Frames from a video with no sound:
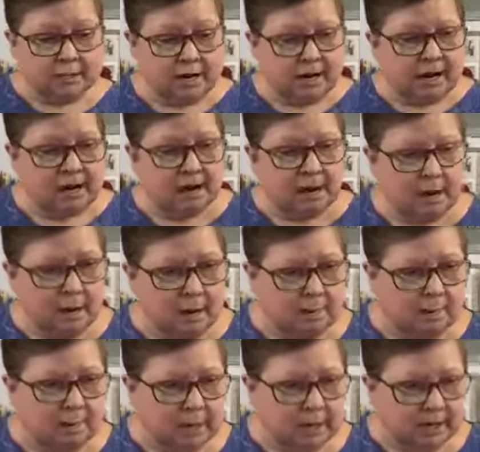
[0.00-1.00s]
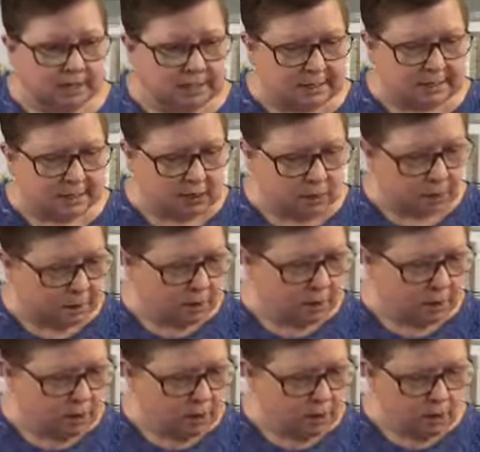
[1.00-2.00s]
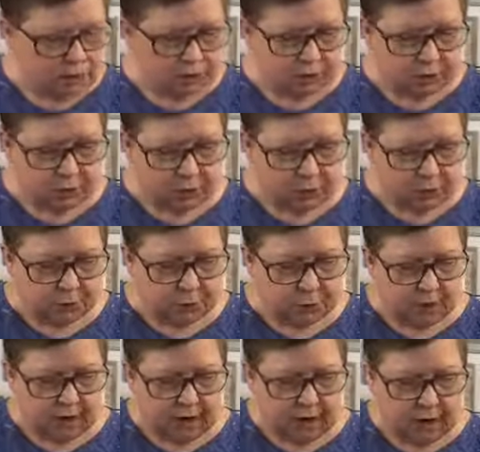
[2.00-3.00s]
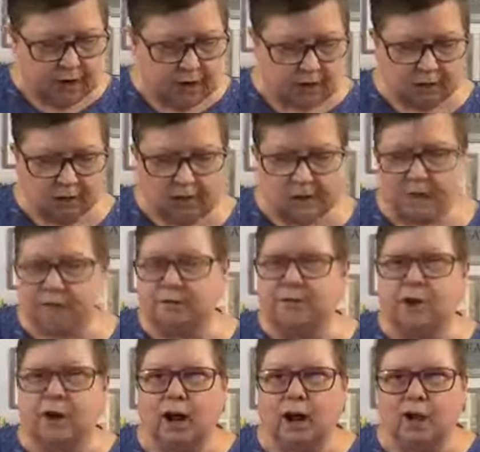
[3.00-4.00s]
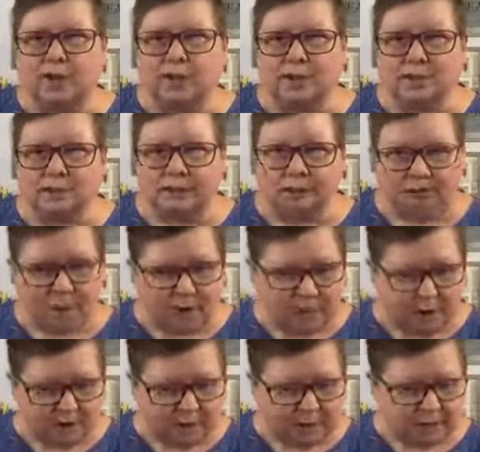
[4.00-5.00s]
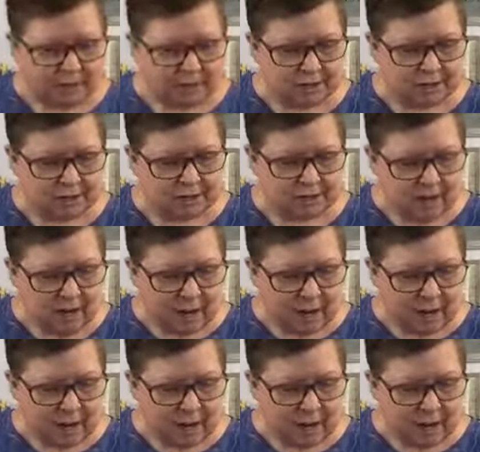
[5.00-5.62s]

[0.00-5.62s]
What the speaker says: I am continuing to look at different colors and different combinations.